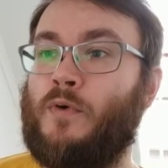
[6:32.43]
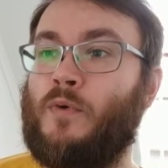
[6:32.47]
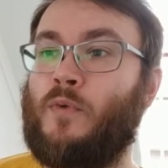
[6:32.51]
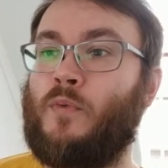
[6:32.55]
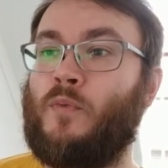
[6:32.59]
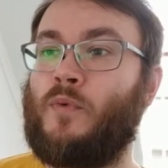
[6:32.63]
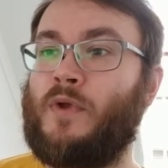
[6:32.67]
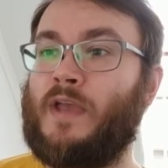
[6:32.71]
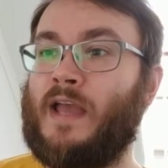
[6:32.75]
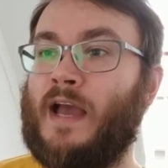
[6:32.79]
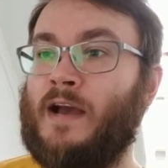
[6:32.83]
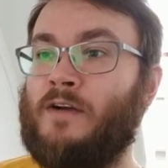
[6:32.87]

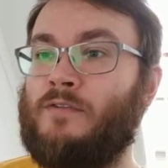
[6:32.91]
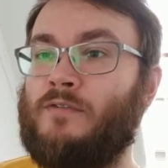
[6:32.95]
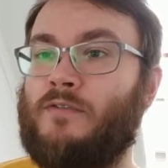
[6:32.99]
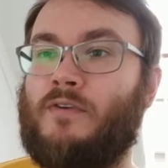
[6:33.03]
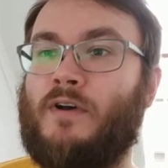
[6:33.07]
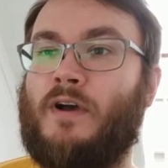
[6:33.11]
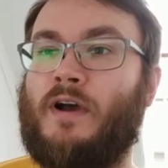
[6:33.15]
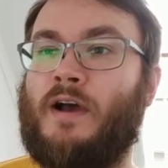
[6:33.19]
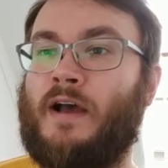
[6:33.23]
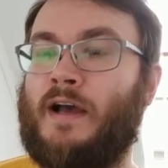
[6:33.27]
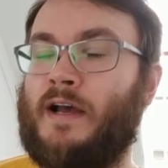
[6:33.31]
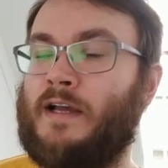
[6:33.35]
We have
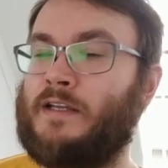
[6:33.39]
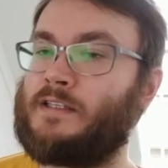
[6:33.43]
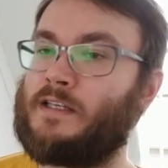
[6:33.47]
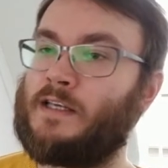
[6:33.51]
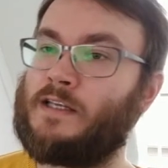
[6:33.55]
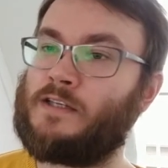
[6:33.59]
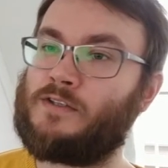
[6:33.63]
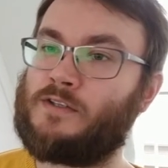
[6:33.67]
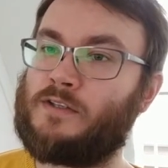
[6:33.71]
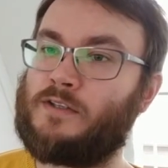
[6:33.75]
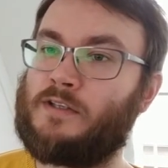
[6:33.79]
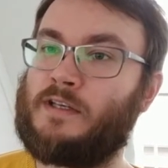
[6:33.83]

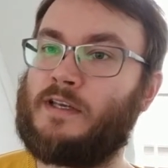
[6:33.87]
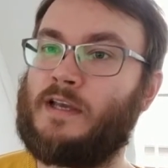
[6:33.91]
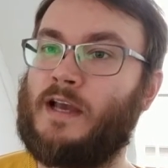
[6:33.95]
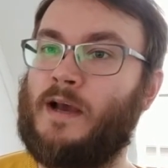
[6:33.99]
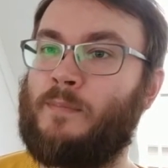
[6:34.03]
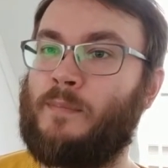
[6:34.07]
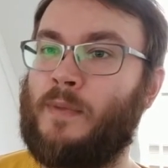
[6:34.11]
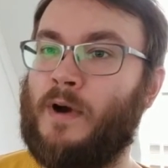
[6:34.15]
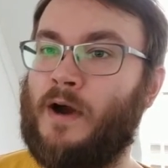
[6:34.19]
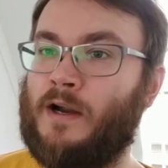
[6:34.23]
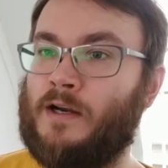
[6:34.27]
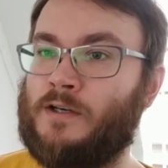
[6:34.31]
essentially a
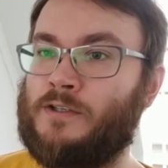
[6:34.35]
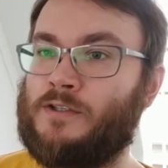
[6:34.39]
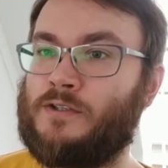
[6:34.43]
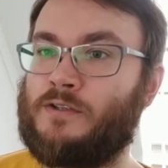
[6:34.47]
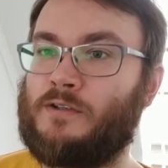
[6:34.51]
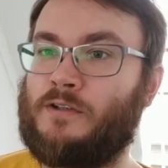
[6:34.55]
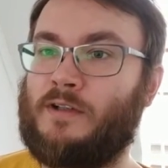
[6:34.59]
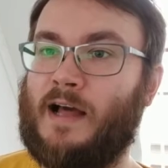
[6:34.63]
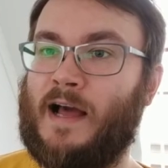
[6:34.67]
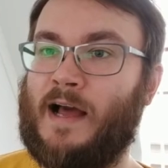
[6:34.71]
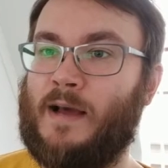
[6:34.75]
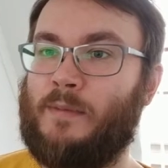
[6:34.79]

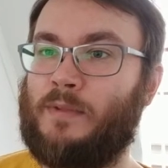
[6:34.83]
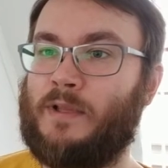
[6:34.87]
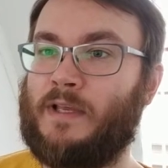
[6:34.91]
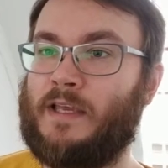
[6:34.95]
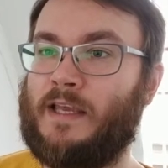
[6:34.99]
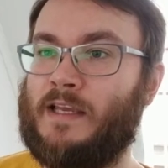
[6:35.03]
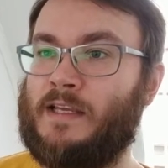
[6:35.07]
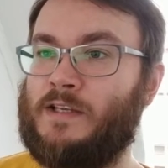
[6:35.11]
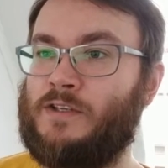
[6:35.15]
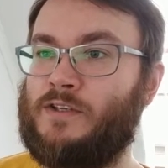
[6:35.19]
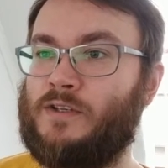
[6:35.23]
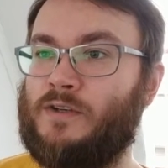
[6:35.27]
partial
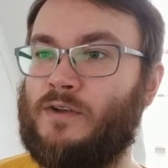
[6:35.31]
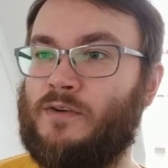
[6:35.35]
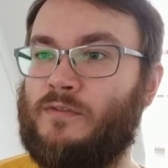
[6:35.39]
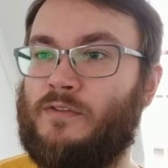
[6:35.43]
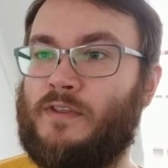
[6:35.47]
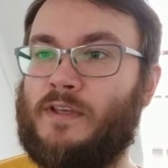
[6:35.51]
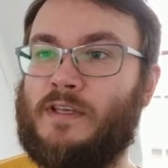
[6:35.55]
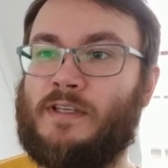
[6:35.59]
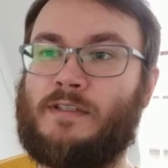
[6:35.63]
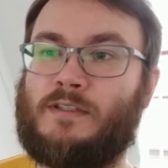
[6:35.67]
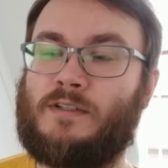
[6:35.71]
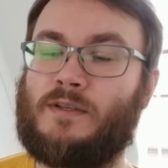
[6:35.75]
application of
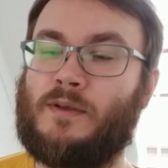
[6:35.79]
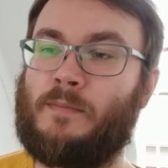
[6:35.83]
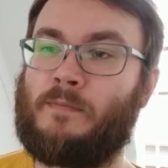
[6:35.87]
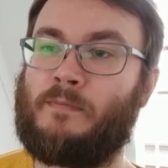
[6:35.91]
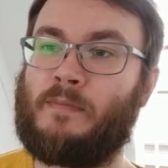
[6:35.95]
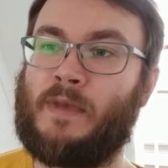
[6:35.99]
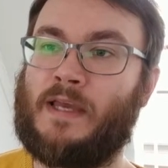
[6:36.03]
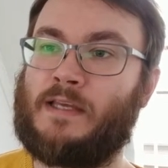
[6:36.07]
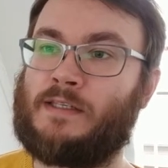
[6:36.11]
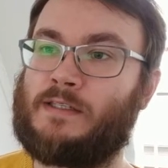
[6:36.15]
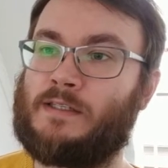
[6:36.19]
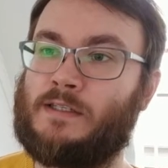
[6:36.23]
this
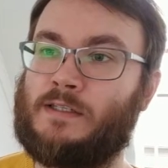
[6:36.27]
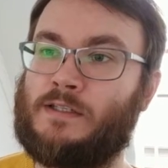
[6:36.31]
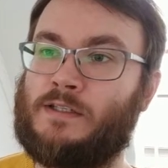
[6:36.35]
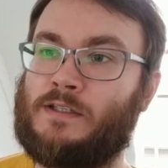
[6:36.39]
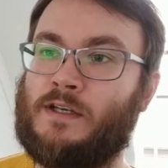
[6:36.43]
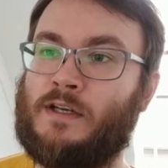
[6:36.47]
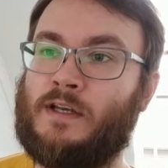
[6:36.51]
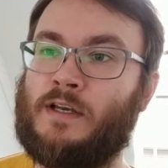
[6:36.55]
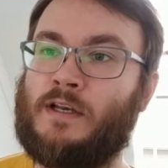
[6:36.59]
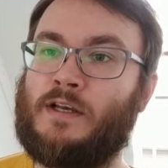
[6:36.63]
message.